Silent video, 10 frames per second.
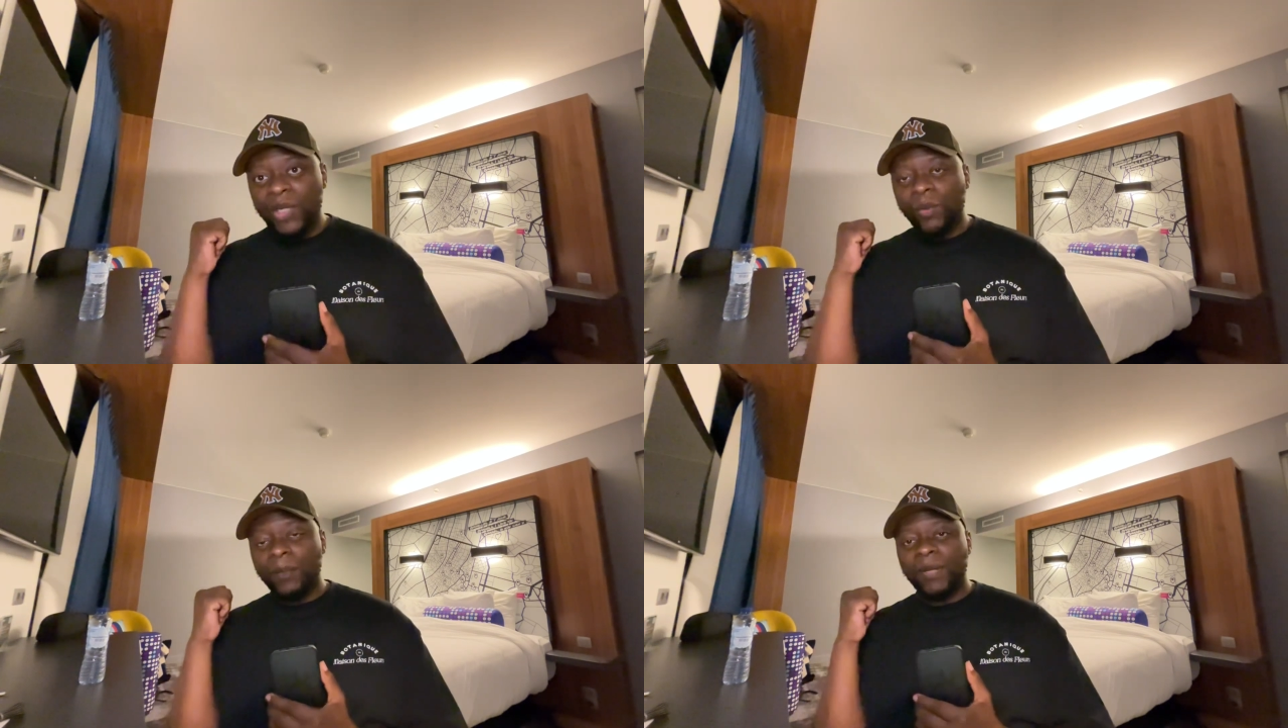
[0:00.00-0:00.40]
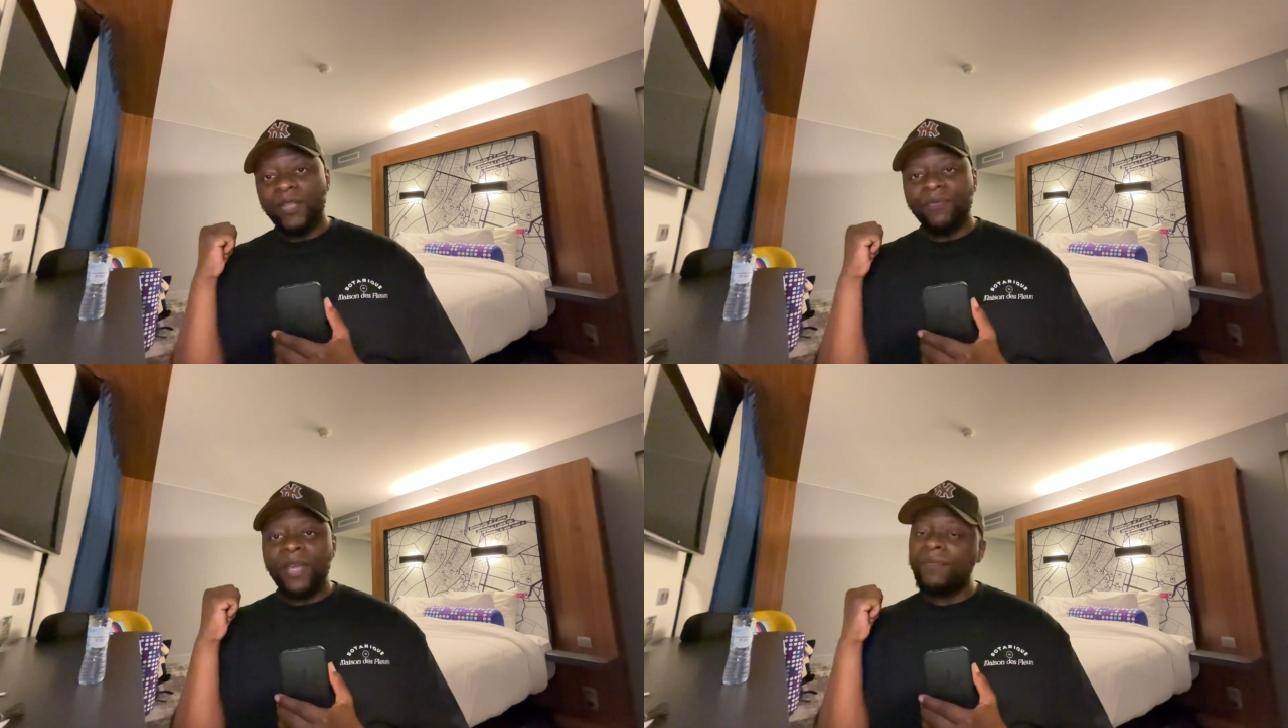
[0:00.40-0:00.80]
want to play
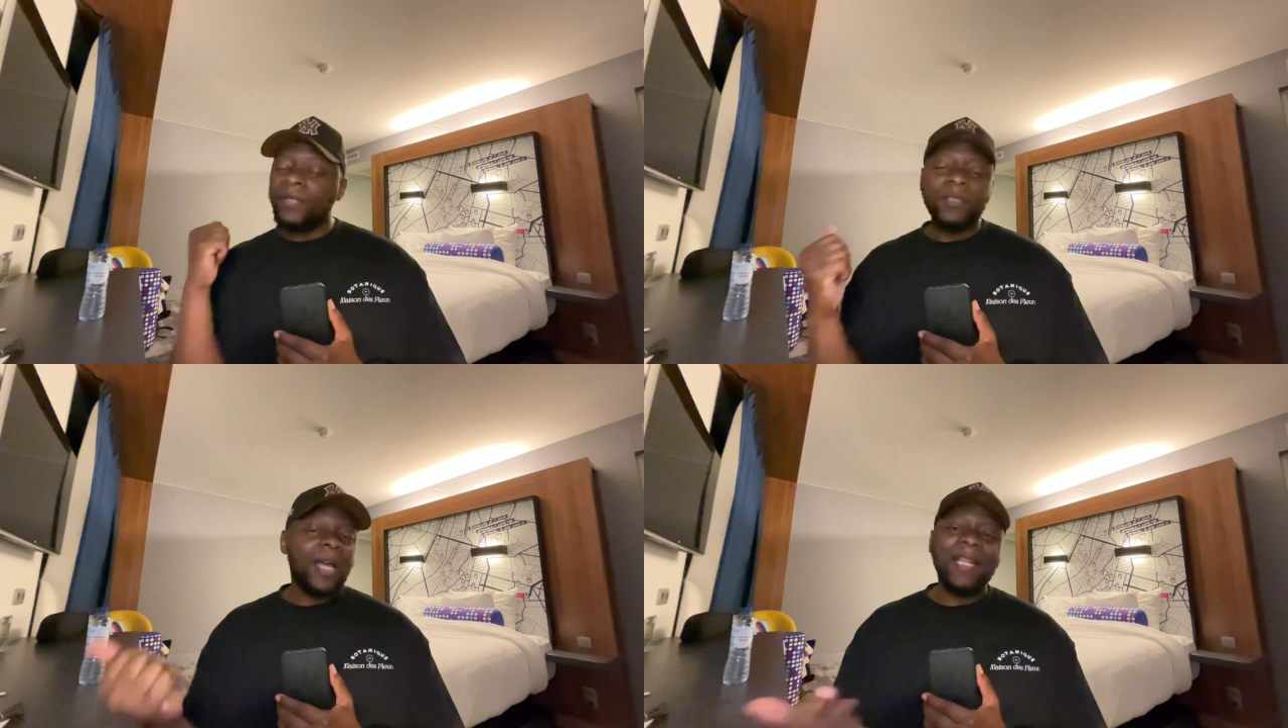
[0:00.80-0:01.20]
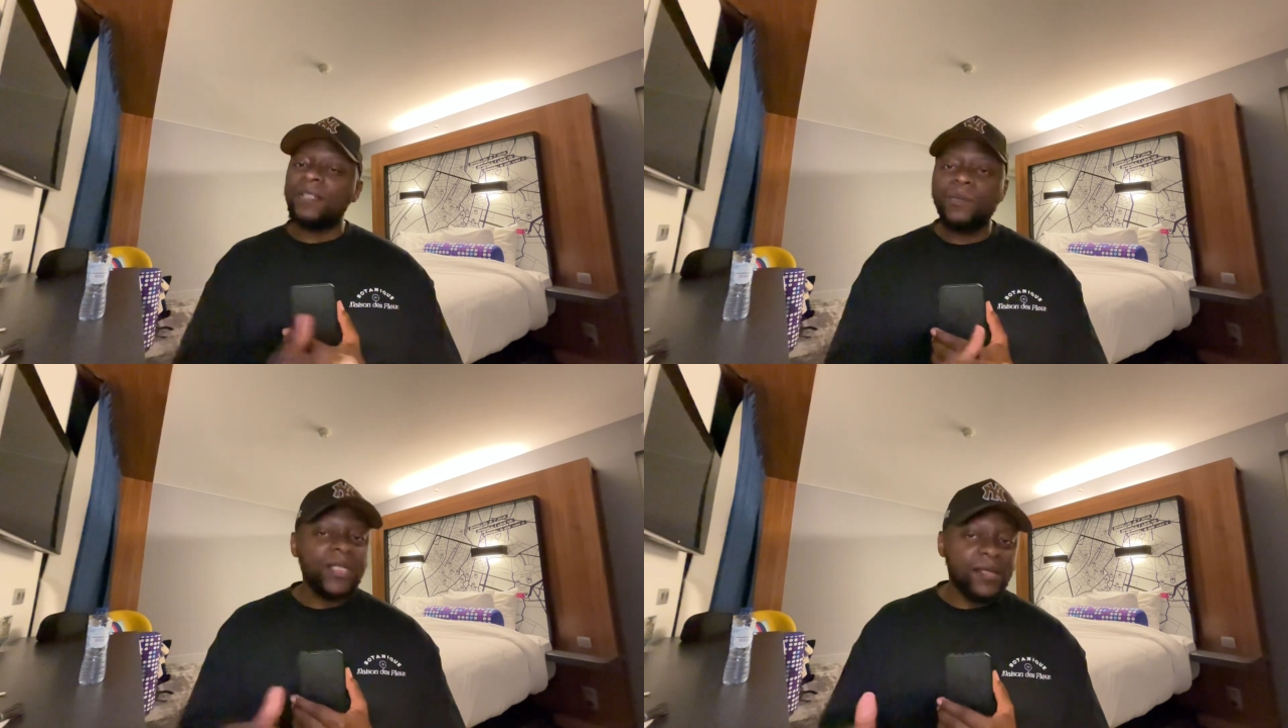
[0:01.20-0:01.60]
your favourite. I
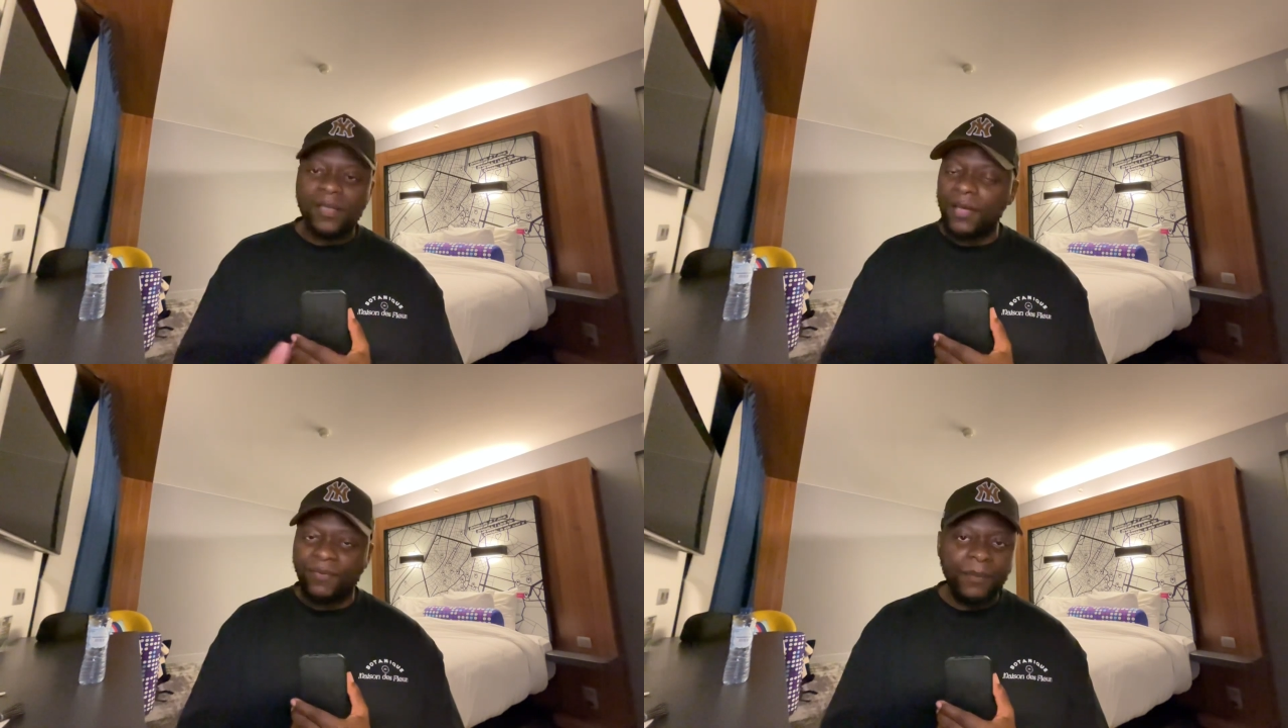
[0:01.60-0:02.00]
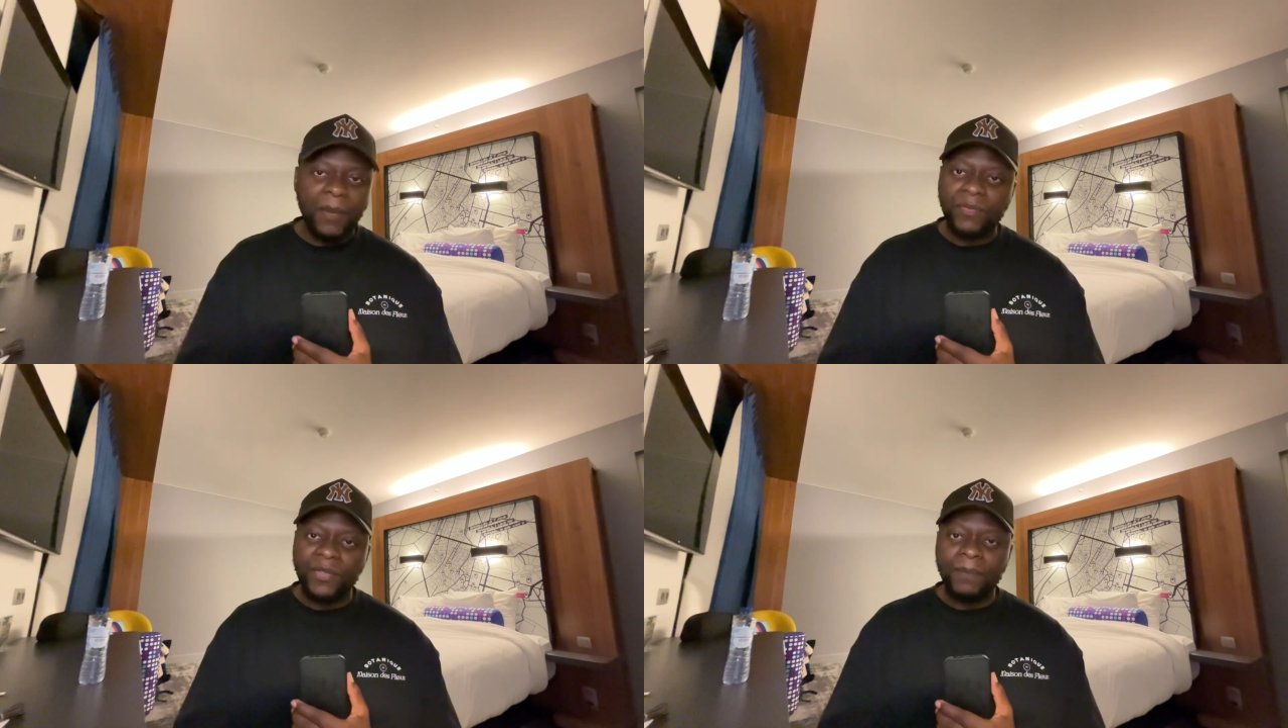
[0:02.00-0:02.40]
don't want to see that from
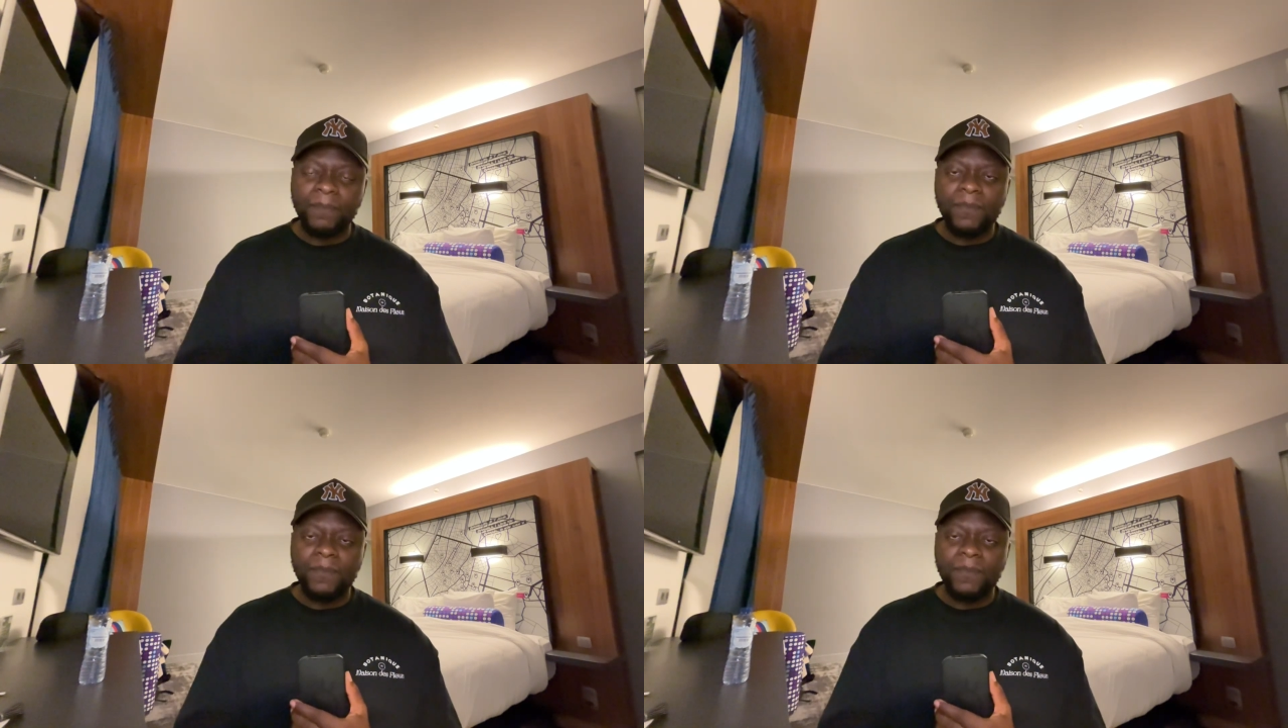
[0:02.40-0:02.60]
Amorim.